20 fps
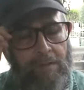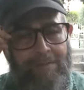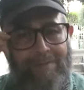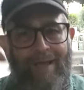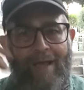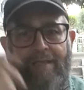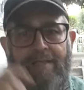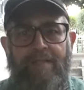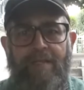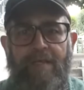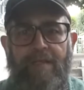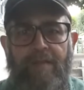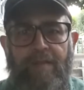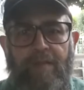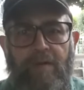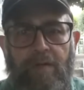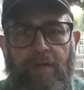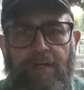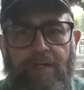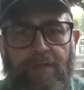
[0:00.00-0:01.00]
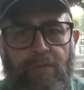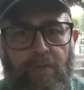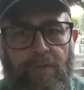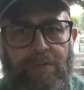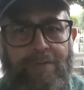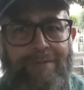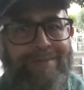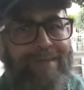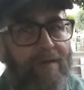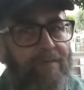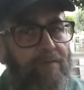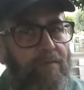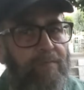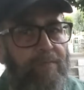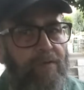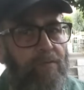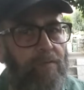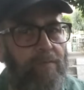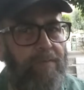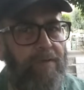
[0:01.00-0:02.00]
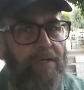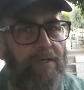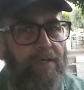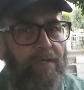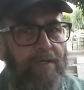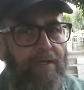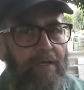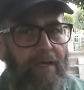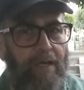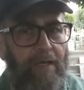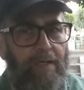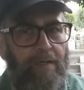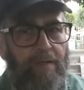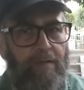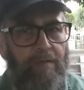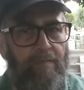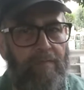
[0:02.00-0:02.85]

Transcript: 1930s will never be repeated again.